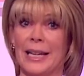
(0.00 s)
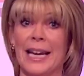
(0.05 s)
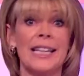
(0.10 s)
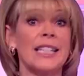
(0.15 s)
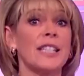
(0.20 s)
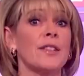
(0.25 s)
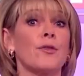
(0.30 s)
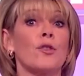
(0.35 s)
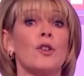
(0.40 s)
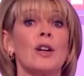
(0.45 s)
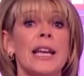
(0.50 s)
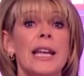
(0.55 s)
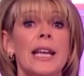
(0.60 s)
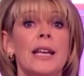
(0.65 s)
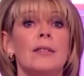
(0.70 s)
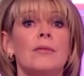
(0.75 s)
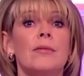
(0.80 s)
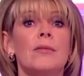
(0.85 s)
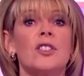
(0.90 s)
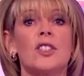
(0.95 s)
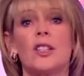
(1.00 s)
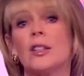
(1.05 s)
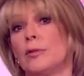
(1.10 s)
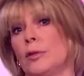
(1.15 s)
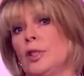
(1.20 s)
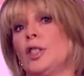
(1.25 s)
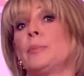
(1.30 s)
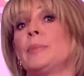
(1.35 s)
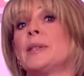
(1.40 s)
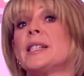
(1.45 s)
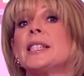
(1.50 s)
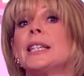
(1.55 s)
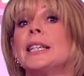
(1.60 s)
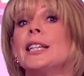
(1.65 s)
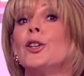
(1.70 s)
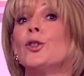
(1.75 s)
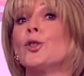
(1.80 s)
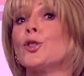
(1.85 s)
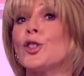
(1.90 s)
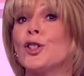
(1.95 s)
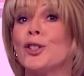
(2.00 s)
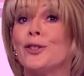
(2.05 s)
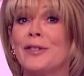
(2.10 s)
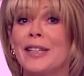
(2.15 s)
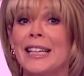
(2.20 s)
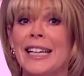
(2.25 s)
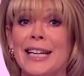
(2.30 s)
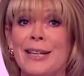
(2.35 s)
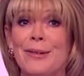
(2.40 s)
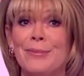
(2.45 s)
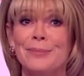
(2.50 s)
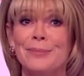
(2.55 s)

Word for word: It's free, so you'd be silly not to, really.